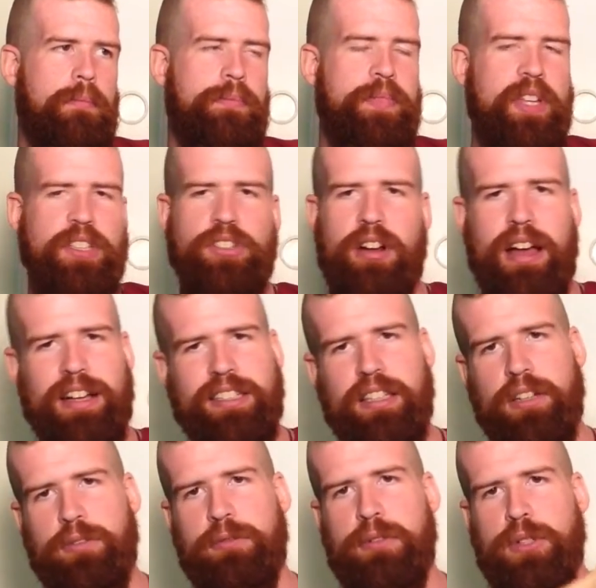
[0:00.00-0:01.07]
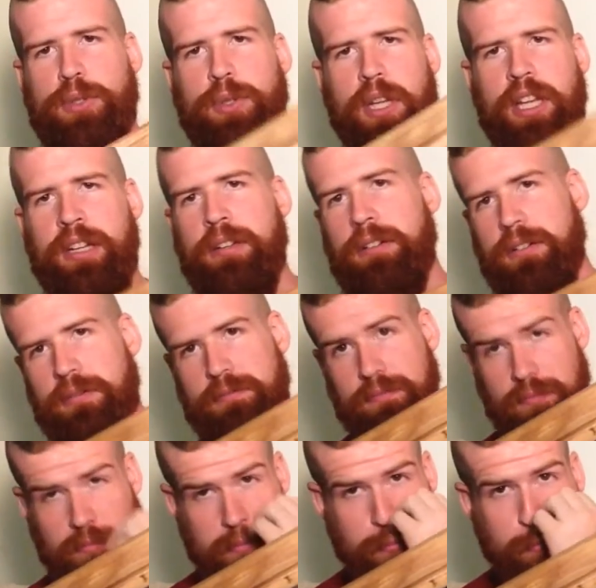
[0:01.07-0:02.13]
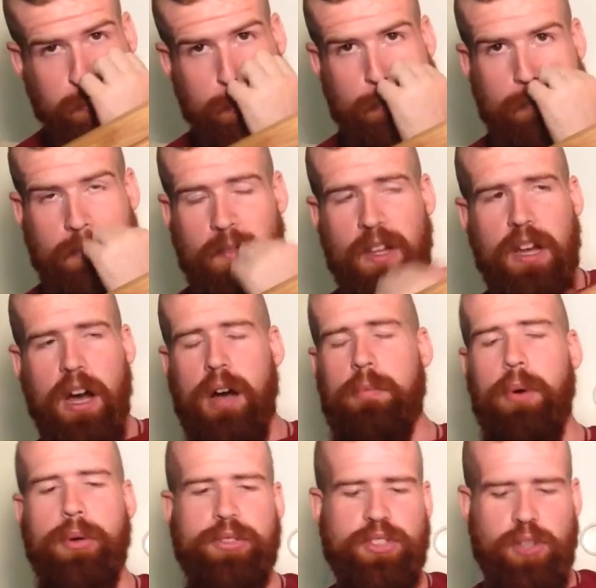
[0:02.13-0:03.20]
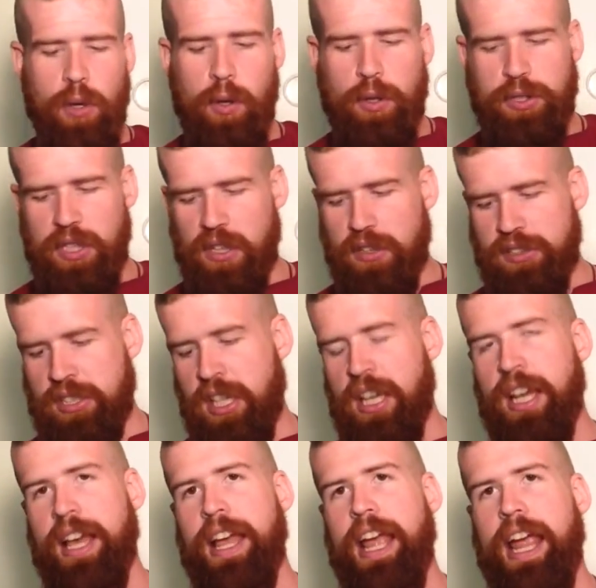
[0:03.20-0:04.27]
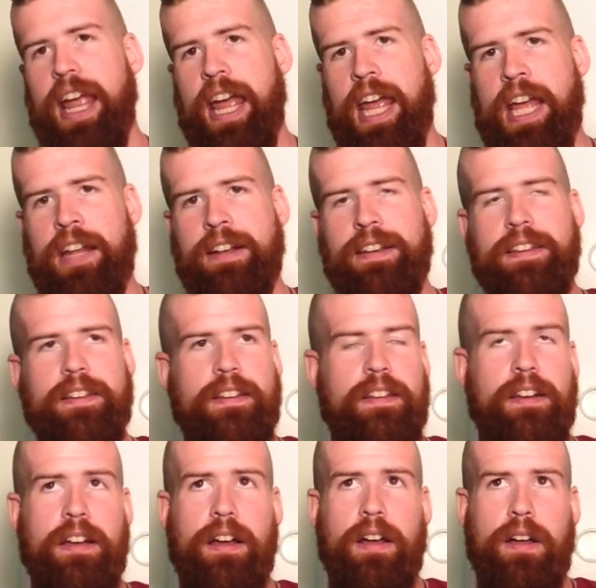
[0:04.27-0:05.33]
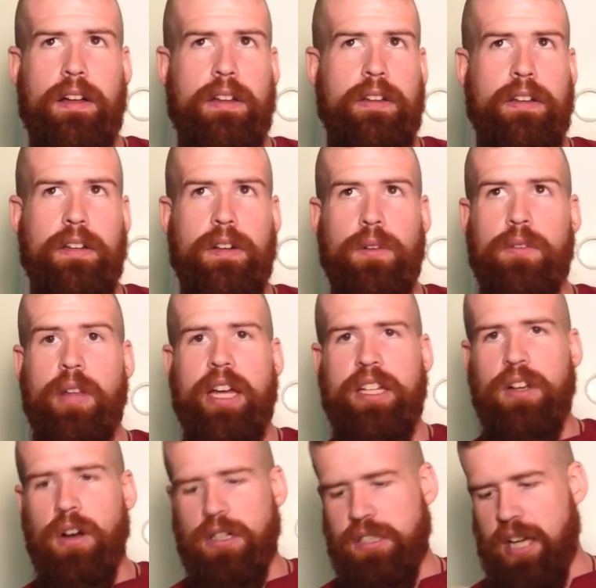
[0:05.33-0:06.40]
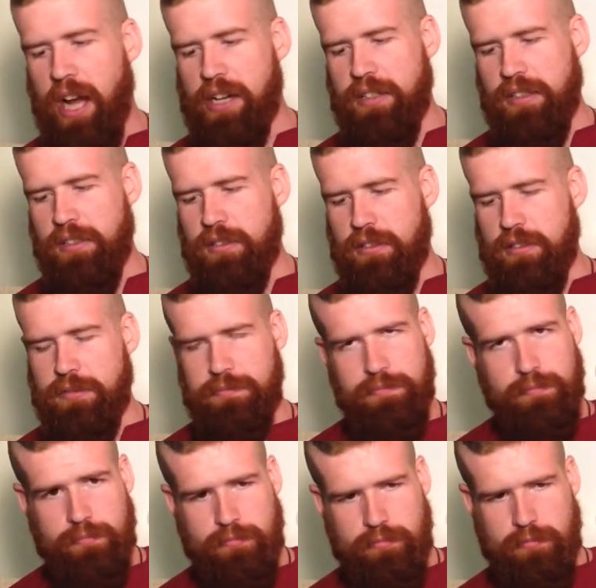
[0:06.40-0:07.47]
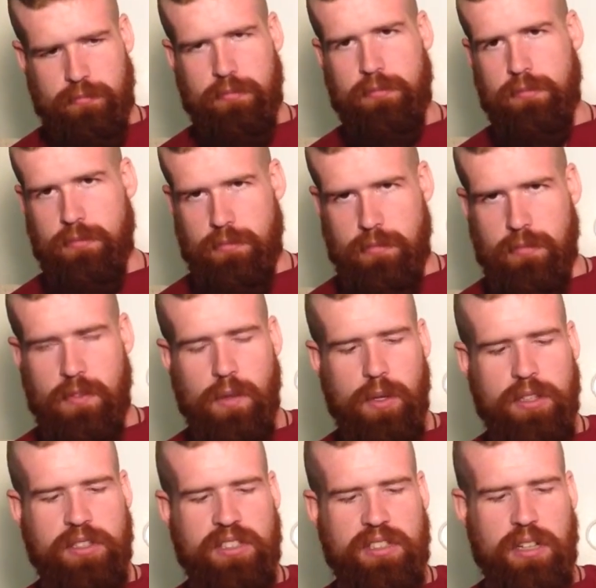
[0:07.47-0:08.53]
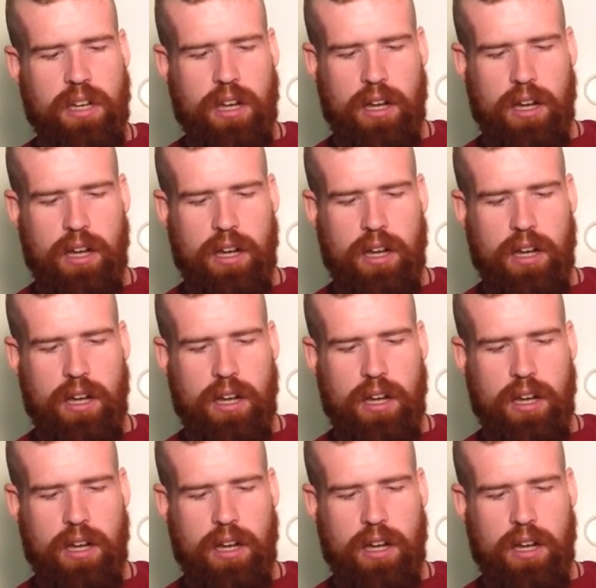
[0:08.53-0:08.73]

These are excellent for drilling, both solo drills and light contact ones.